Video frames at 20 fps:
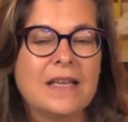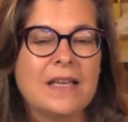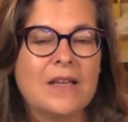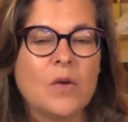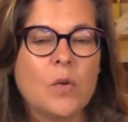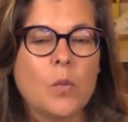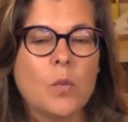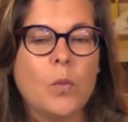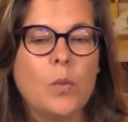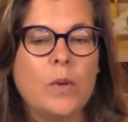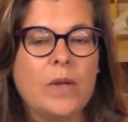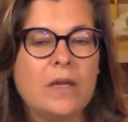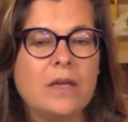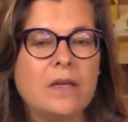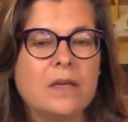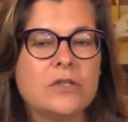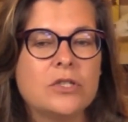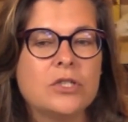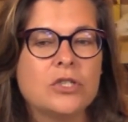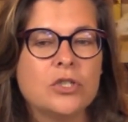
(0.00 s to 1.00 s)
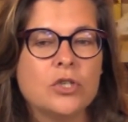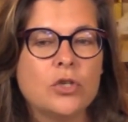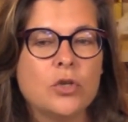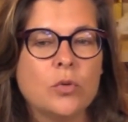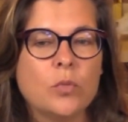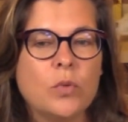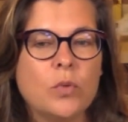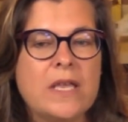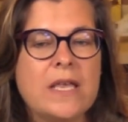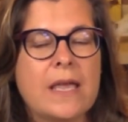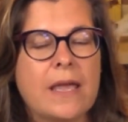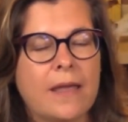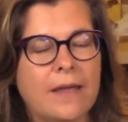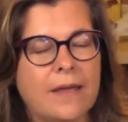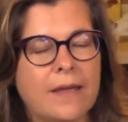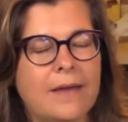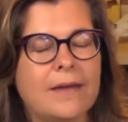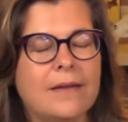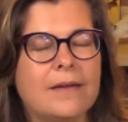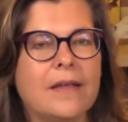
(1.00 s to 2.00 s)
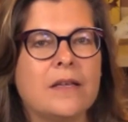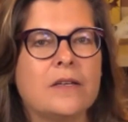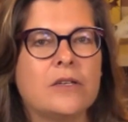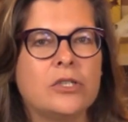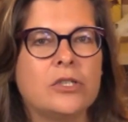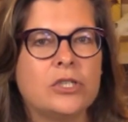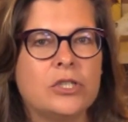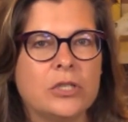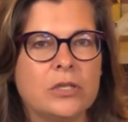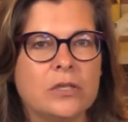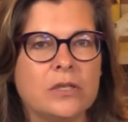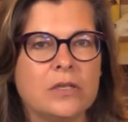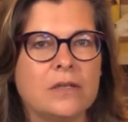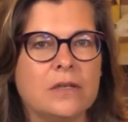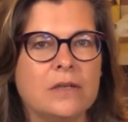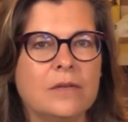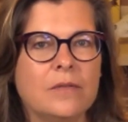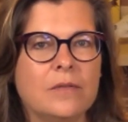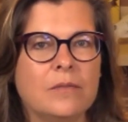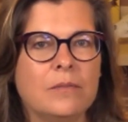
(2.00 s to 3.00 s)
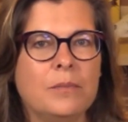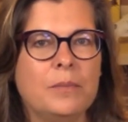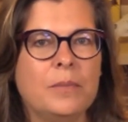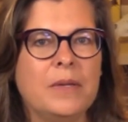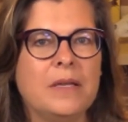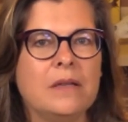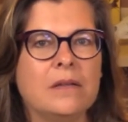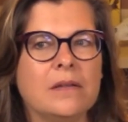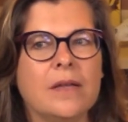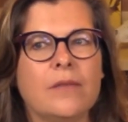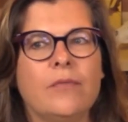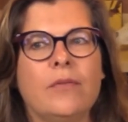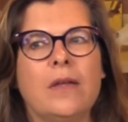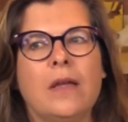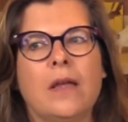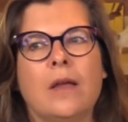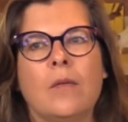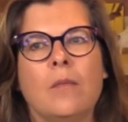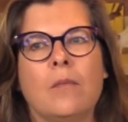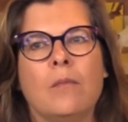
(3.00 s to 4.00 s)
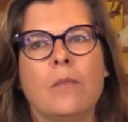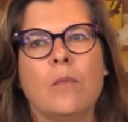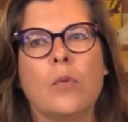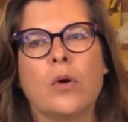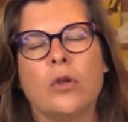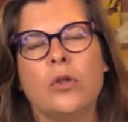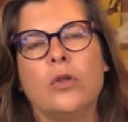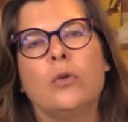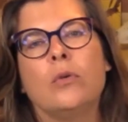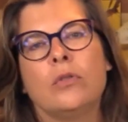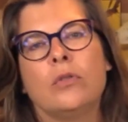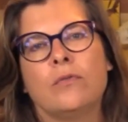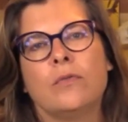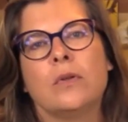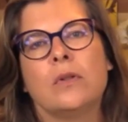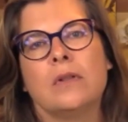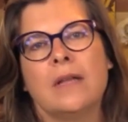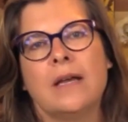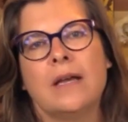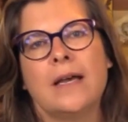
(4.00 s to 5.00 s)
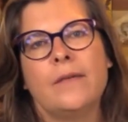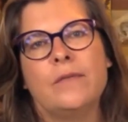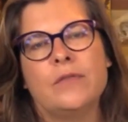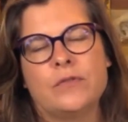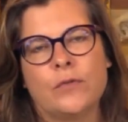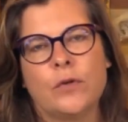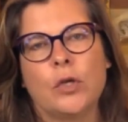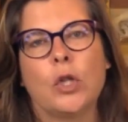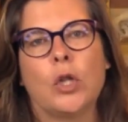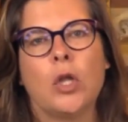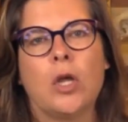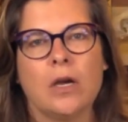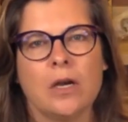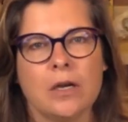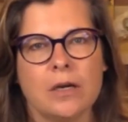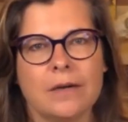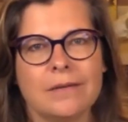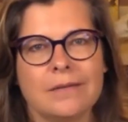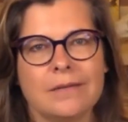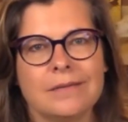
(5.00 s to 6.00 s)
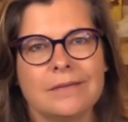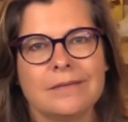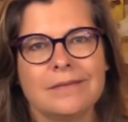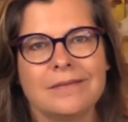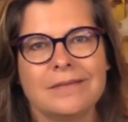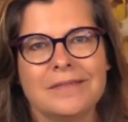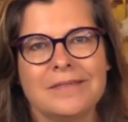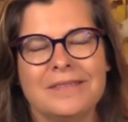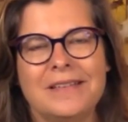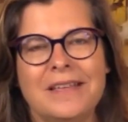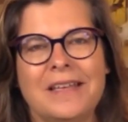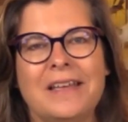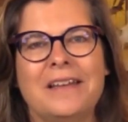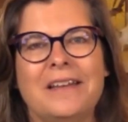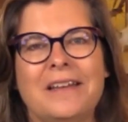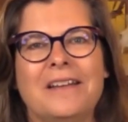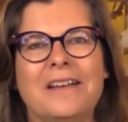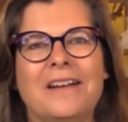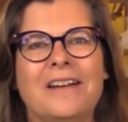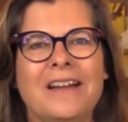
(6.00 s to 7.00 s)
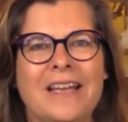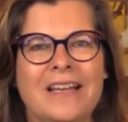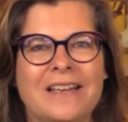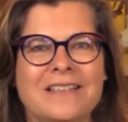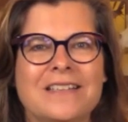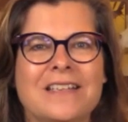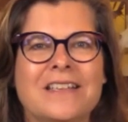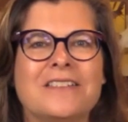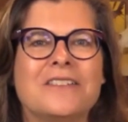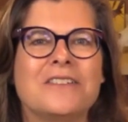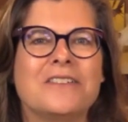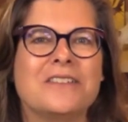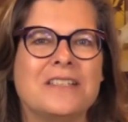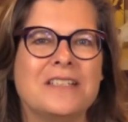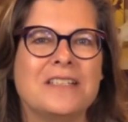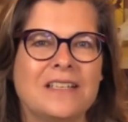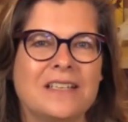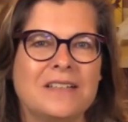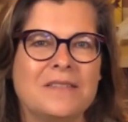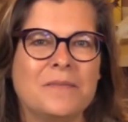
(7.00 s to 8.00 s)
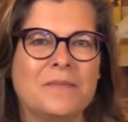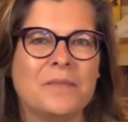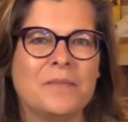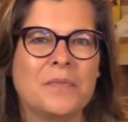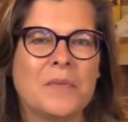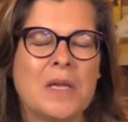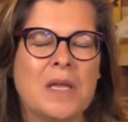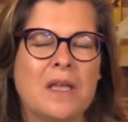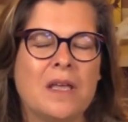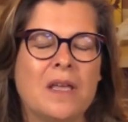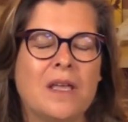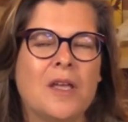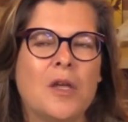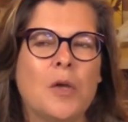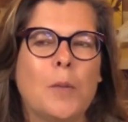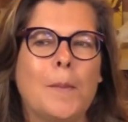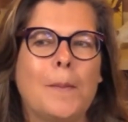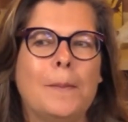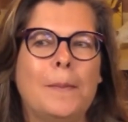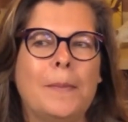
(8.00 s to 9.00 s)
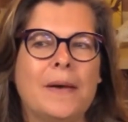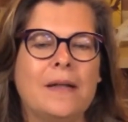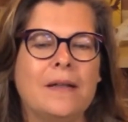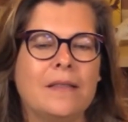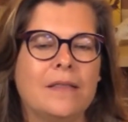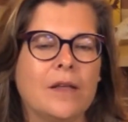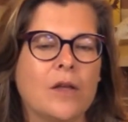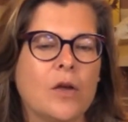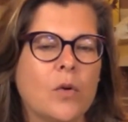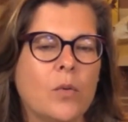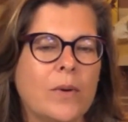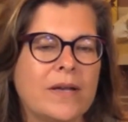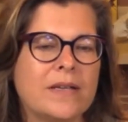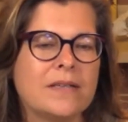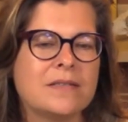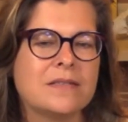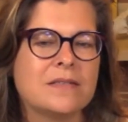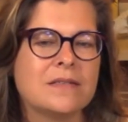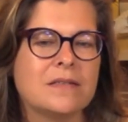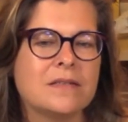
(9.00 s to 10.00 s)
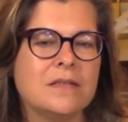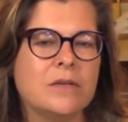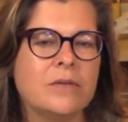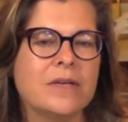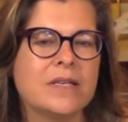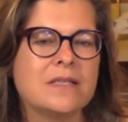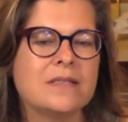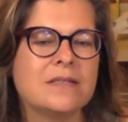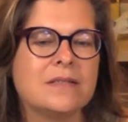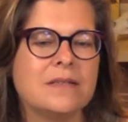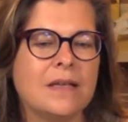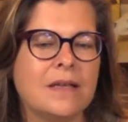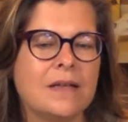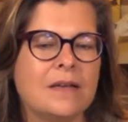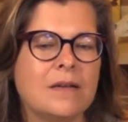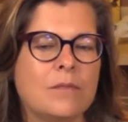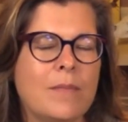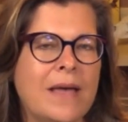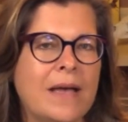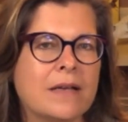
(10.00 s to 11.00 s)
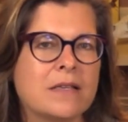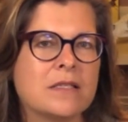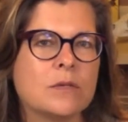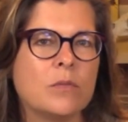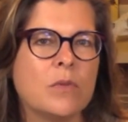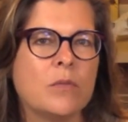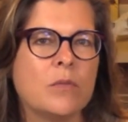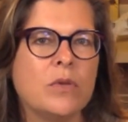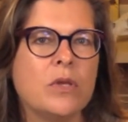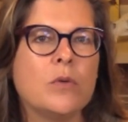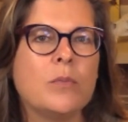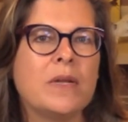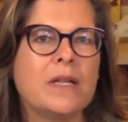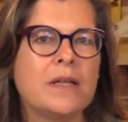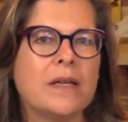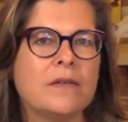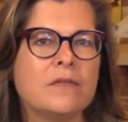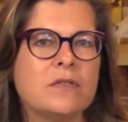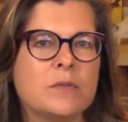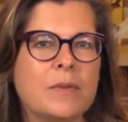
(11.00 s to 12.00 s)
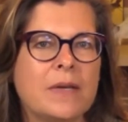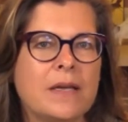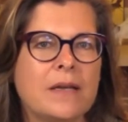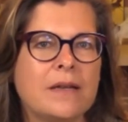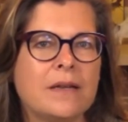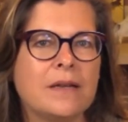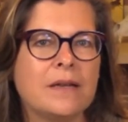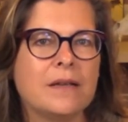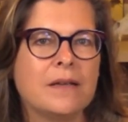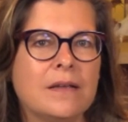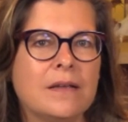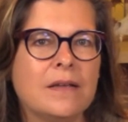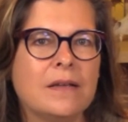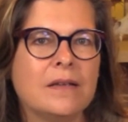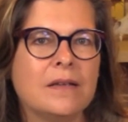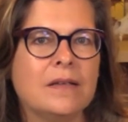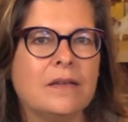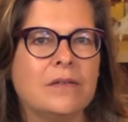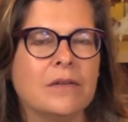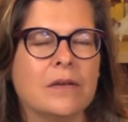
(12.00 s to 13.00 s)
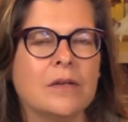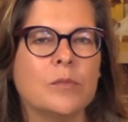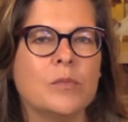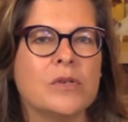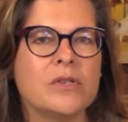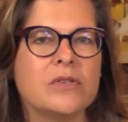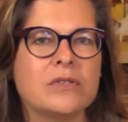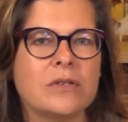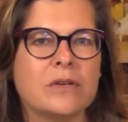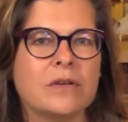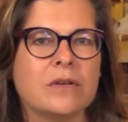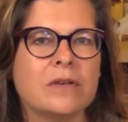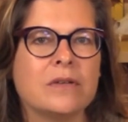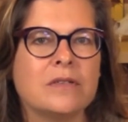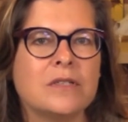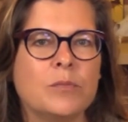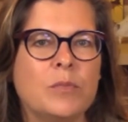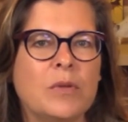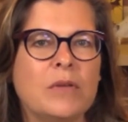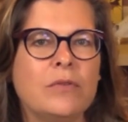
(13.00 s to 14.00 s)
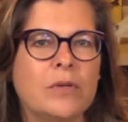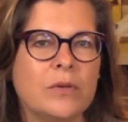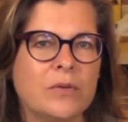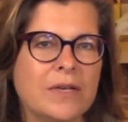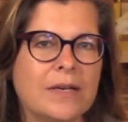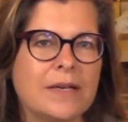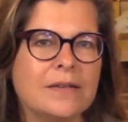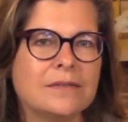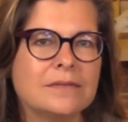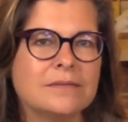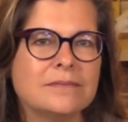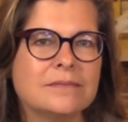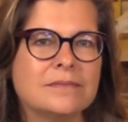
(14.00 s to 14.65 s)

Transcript: we can and should be living more youthful lives for longer than our ancestors did. But the quest to extend maximum human lifespan is almost certain to be futile.